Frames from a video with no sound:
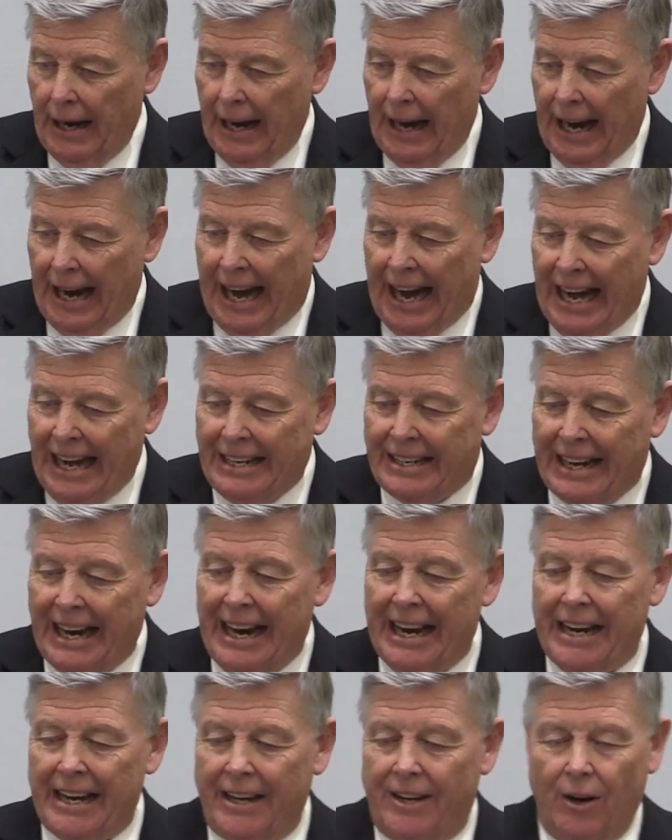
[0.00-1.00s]
He
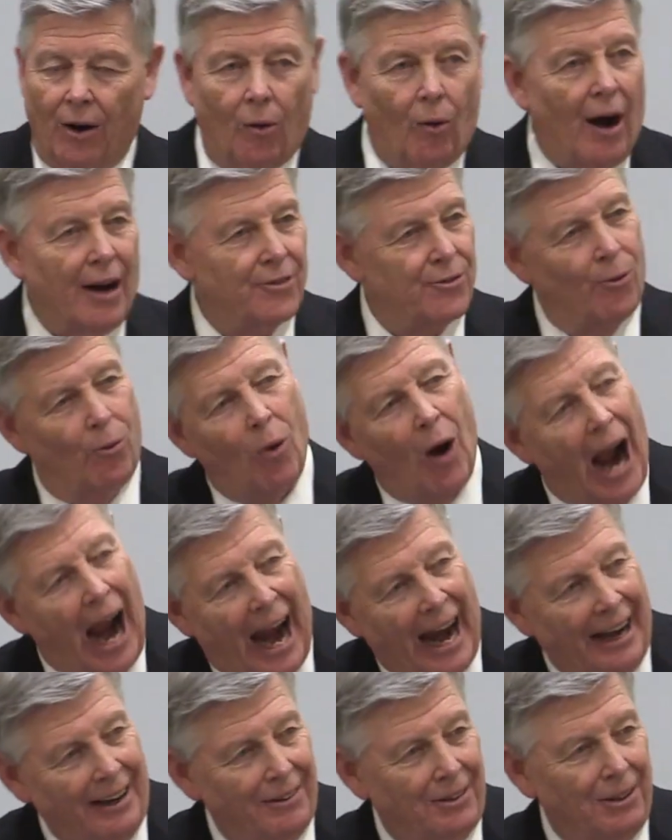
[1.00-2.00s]
did what's
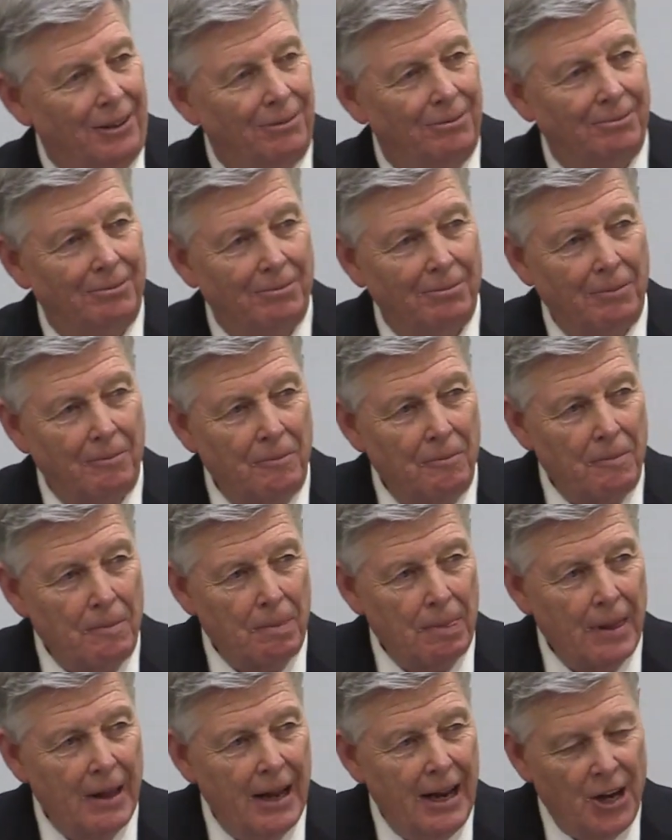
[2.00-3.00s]
right
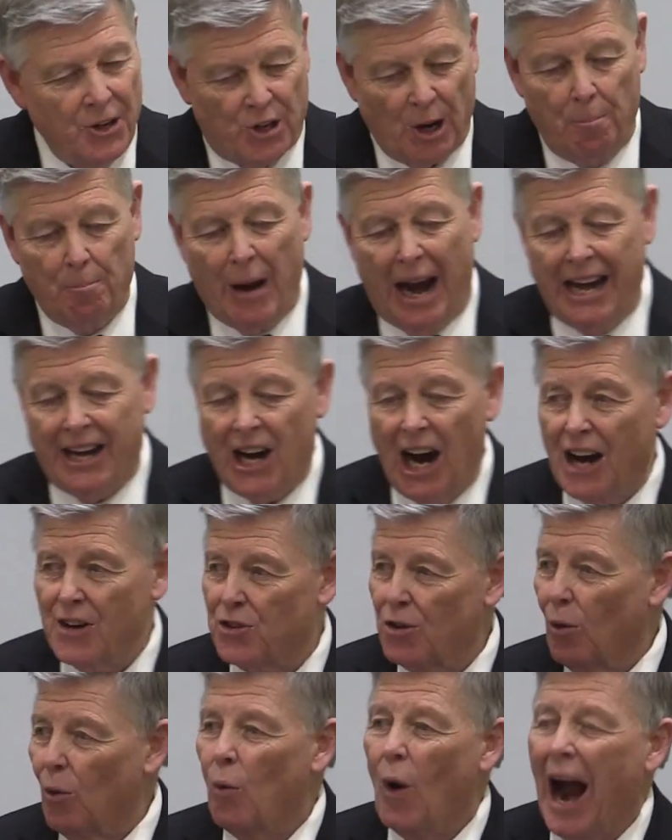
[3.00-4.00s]
to make
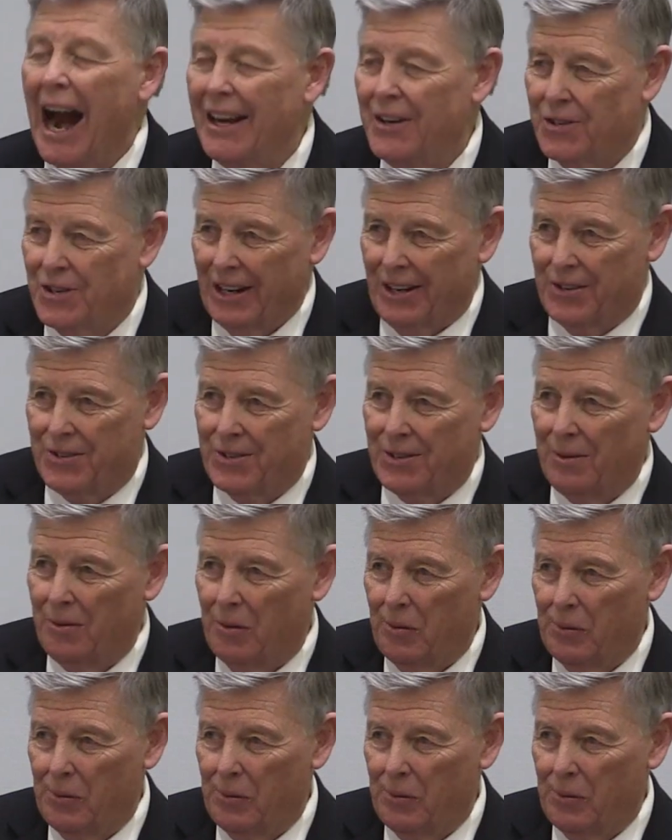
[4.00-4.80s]
us righteous.